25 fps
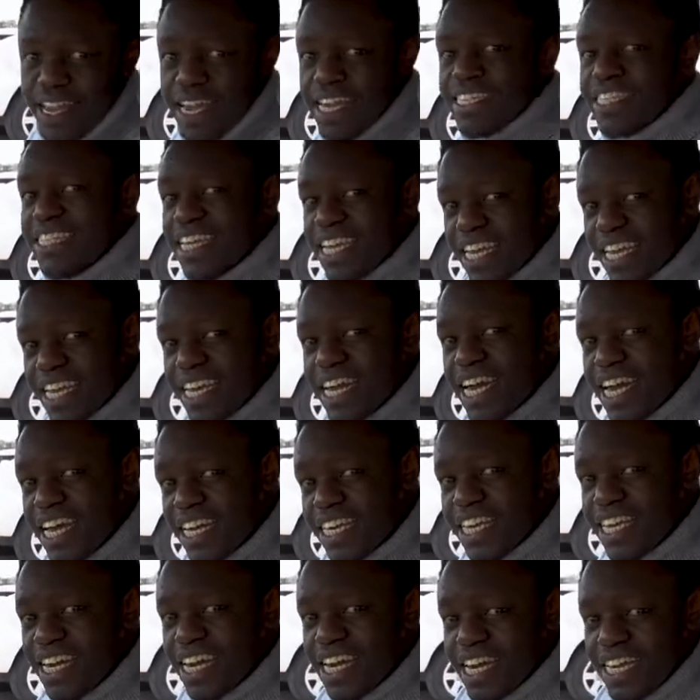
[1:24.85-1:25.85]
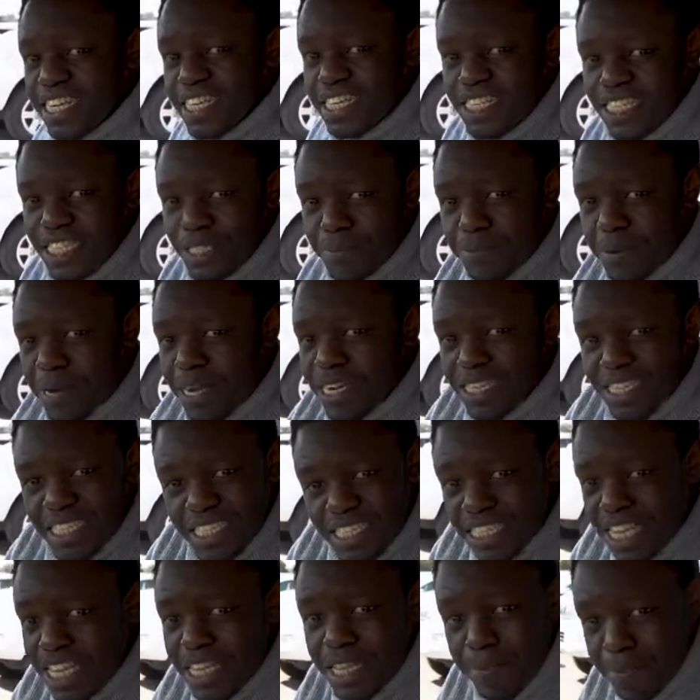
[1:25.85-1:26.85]
a second-hand car in Japan.
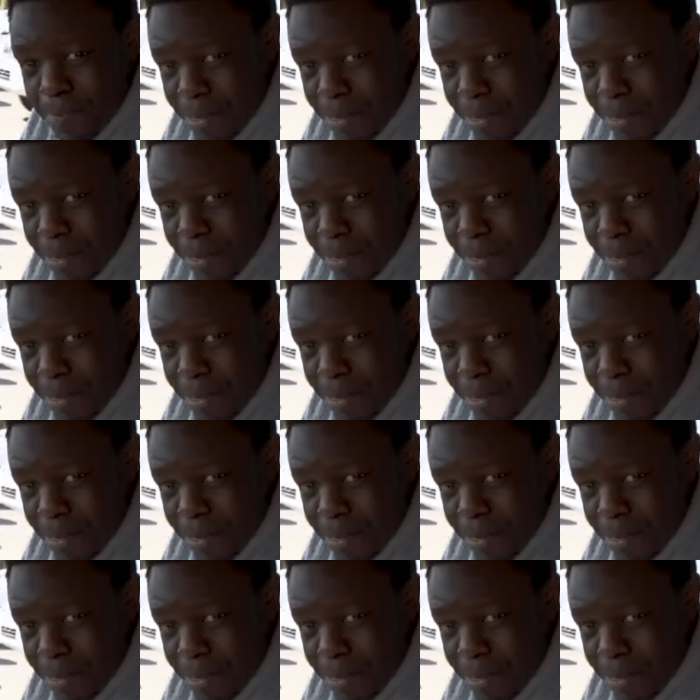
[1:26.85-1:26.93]
These are the